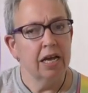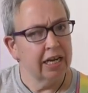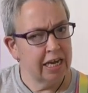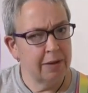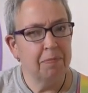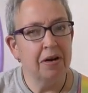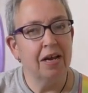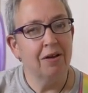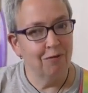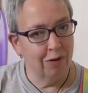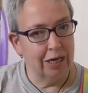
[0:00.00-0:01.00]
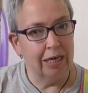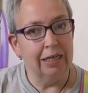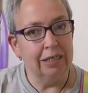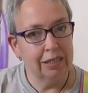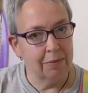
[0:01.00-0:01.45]
keeping it
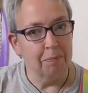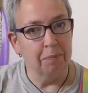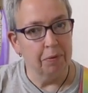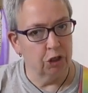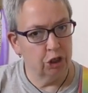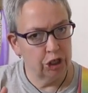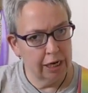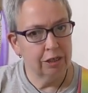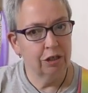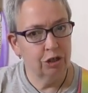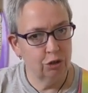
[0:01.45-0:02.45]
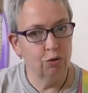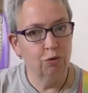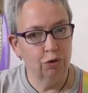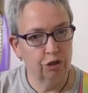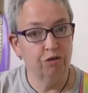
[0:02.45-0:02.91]
really simple, just
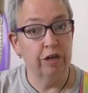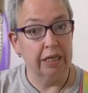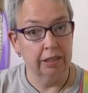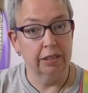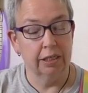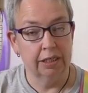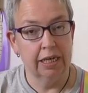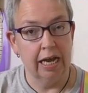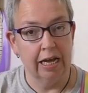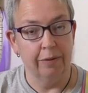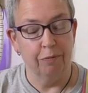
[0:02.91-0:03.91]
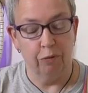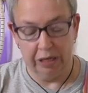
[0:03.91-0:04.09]
two strings at a time.